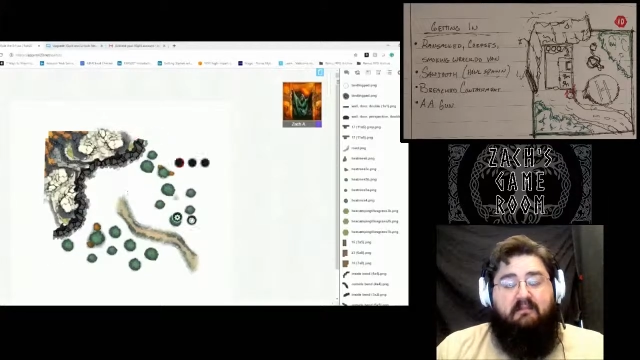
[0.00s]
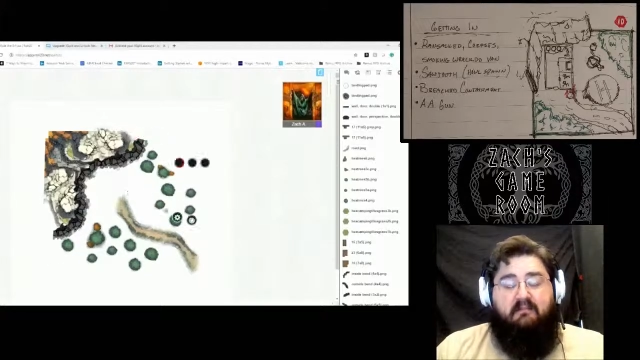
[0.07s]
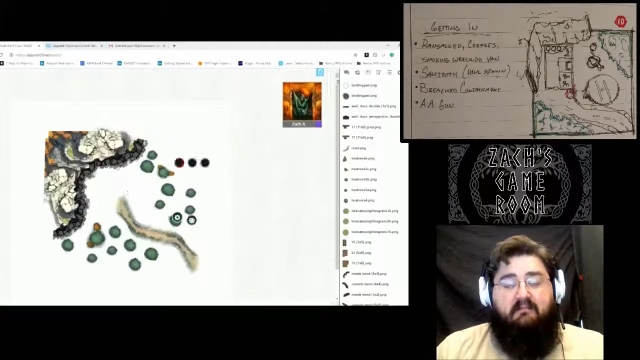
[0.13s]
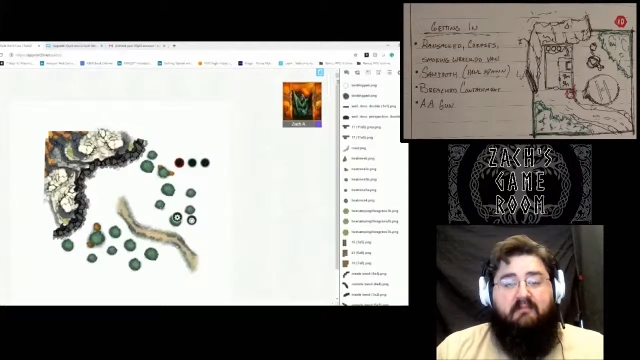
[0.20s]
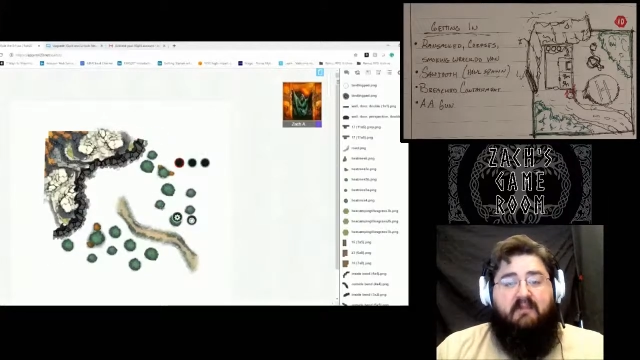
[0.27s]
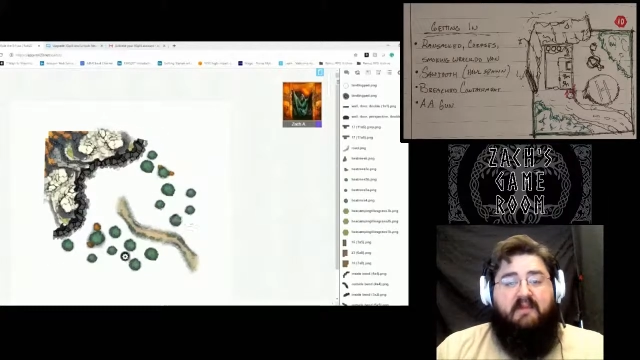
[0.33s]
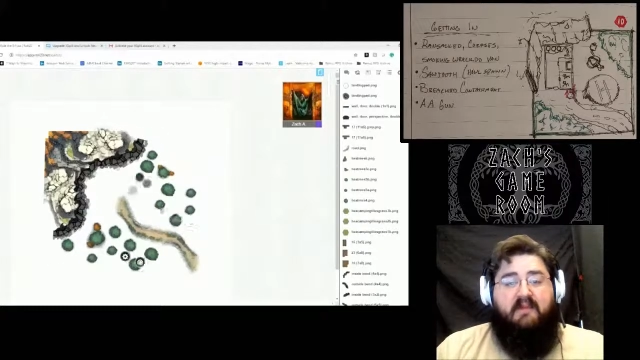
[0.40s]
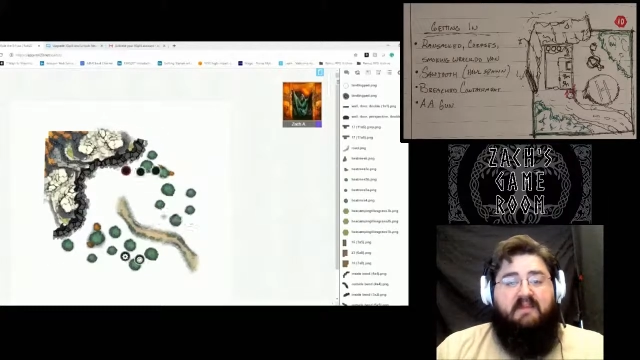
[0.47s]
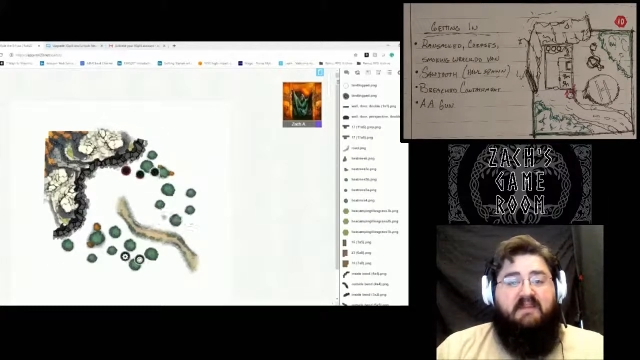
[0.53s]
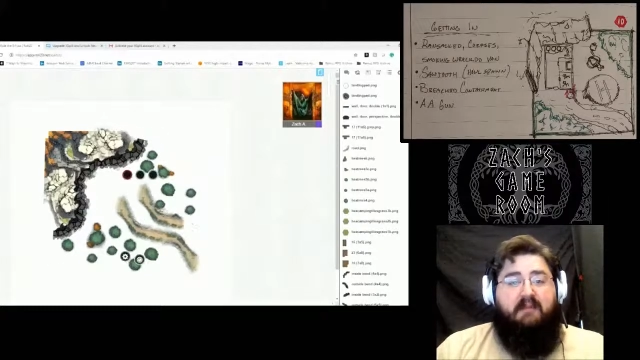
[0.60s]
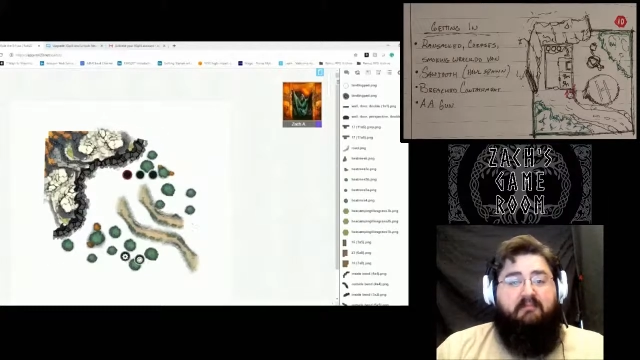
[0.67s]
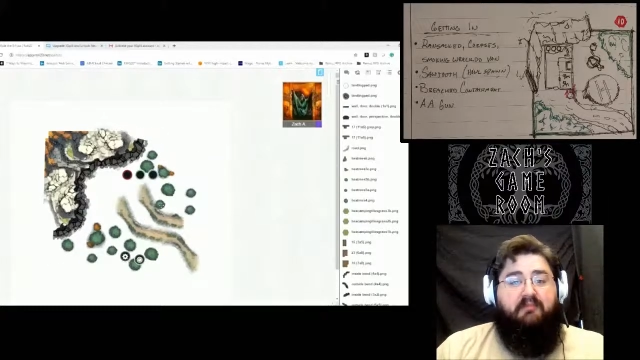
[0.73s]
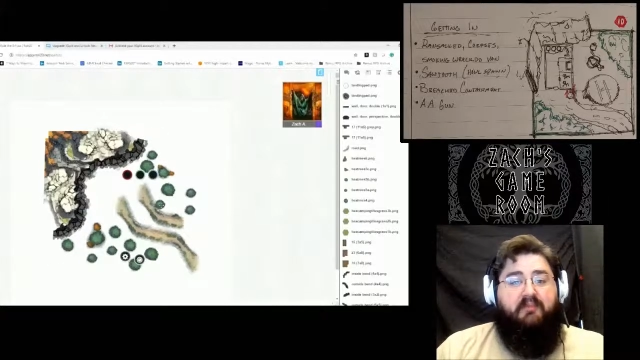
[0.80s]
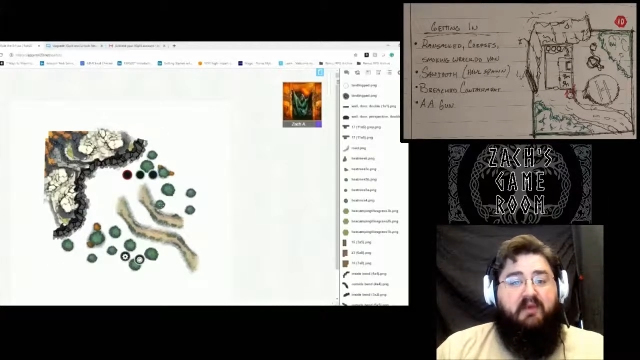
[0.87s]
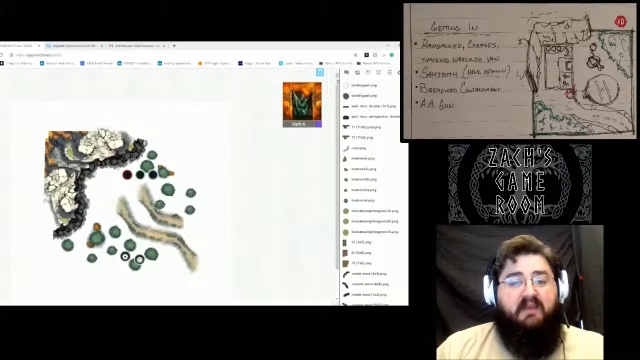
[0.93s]
When they
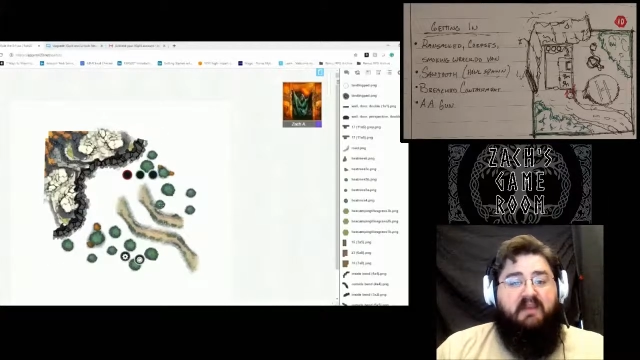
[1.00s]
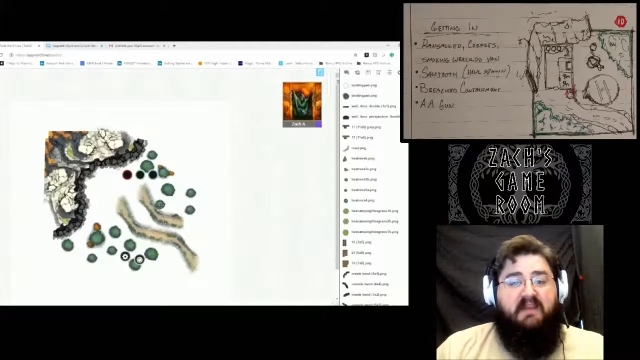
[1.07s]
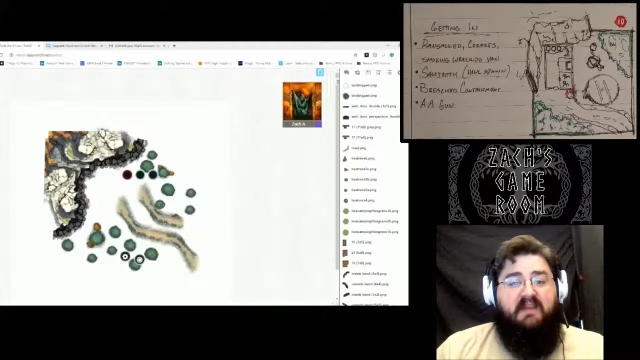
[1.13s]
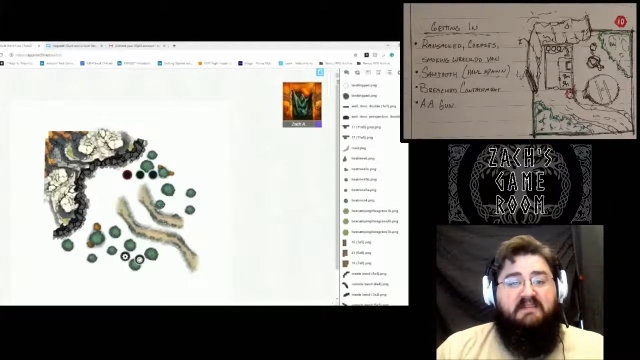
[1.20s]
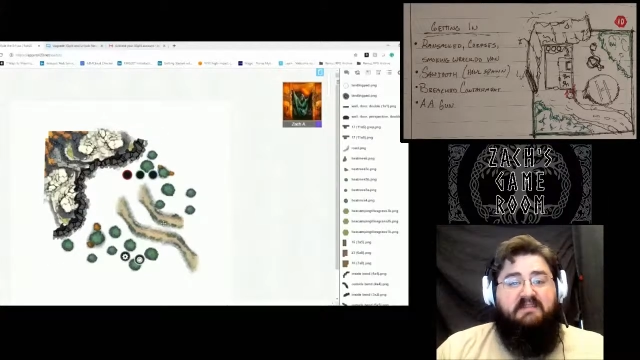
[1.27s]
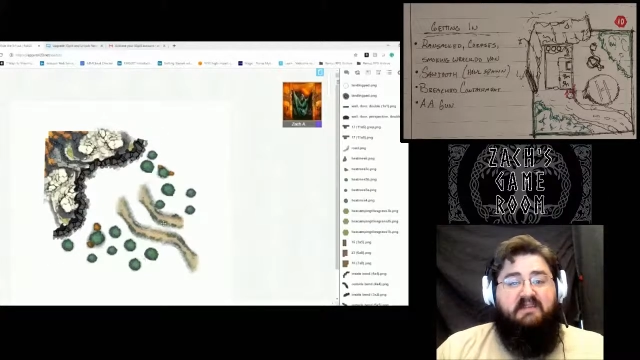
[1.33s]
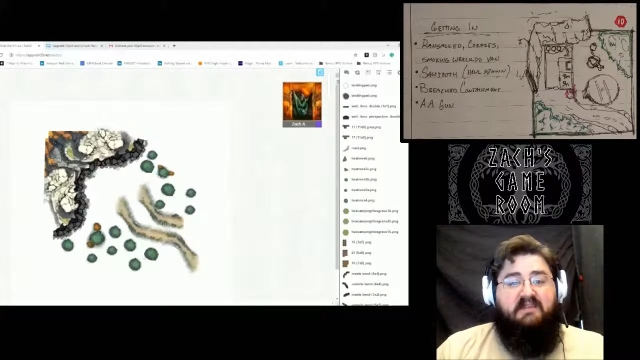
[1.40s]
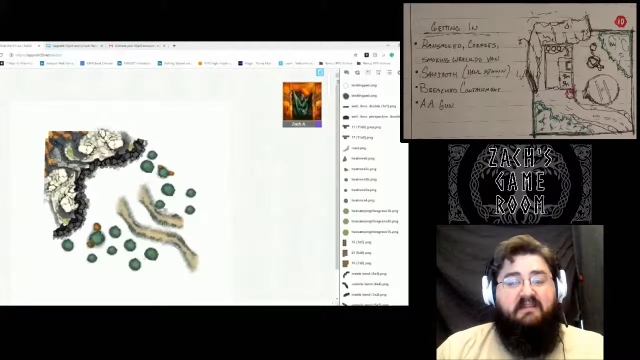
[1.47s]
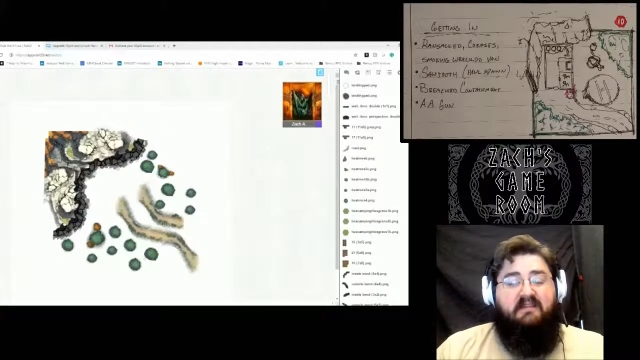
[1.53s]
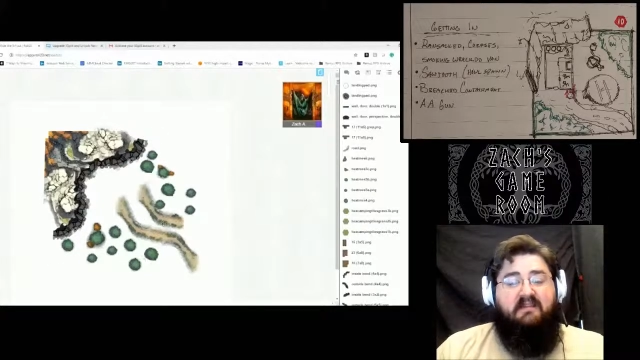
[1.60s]
stopped broadcasting,